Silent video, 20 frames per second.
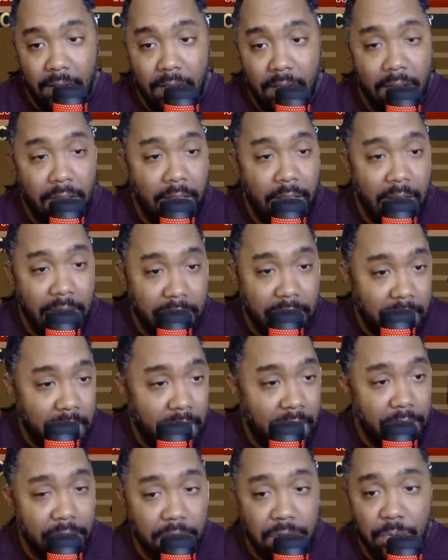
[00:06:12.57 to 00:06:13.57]
That's going to give
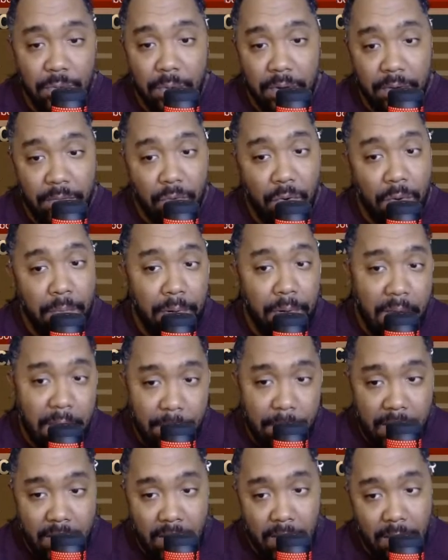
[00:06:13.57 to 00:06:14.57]
us 24
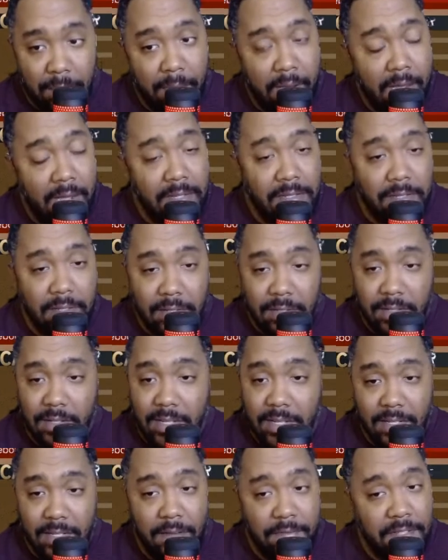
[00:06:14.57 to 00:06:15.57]
playmaking badges.
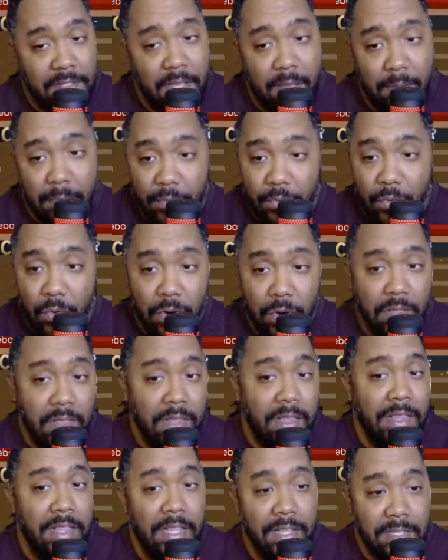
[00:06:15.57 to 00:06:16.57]
I've said before,
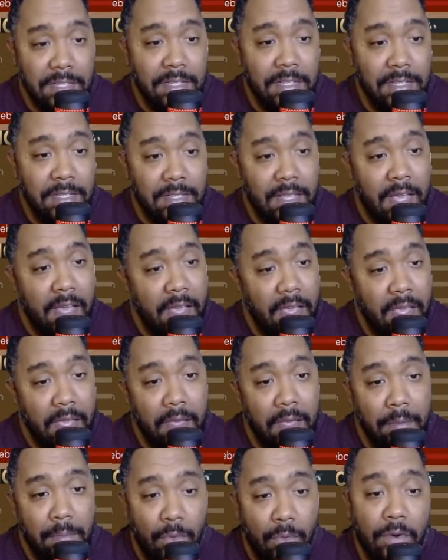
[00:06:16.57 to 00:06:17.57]
this is a
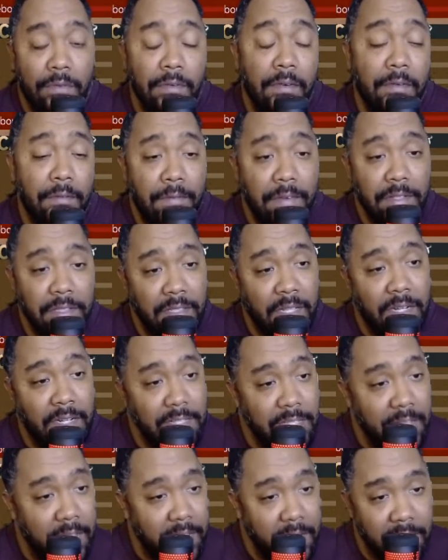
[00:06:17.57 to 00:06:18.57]
more of a
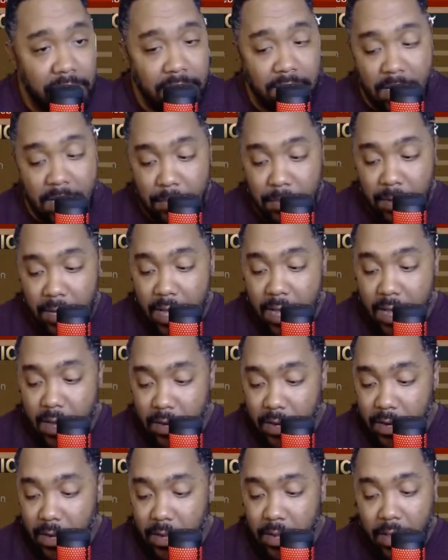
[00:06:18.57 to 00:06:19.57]
facilitating type lock.
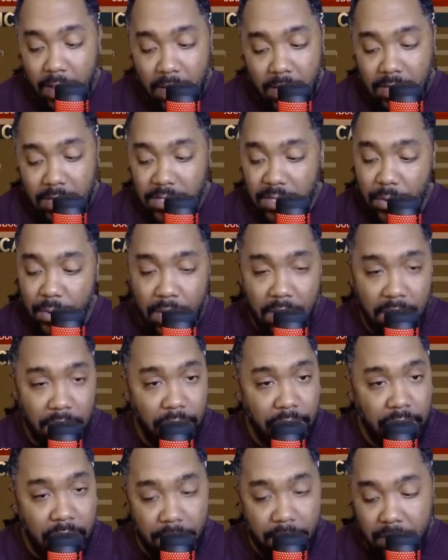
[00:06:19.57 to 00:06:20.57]
So you
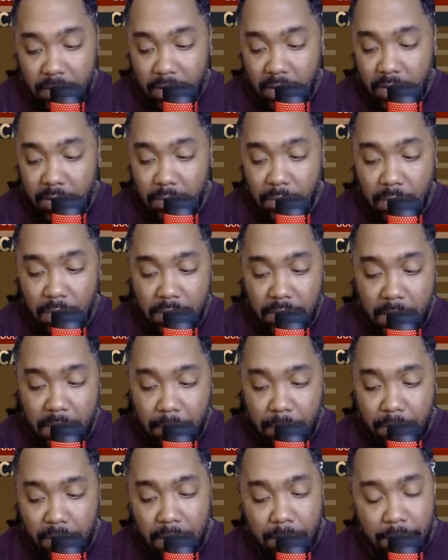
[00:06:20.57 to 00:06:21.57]
definitely want that
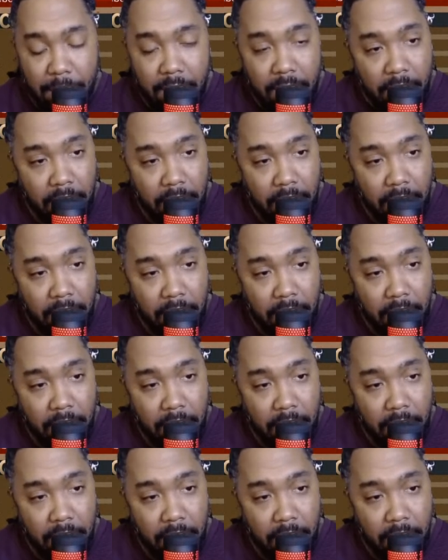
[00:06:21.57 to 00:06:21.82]
playmaking.